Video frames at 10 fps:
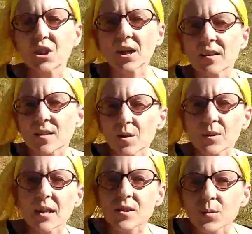check us
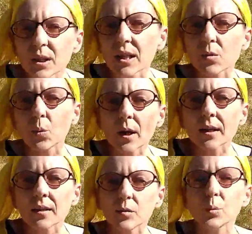out next week
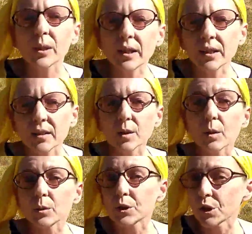when we
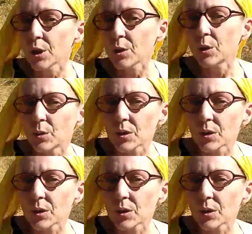go show,